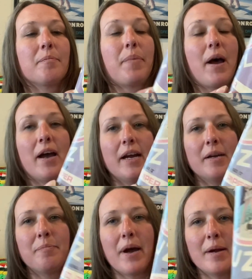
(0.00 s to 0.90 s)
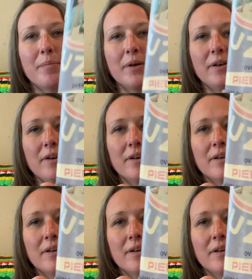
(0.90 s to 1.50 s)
Pied Piper.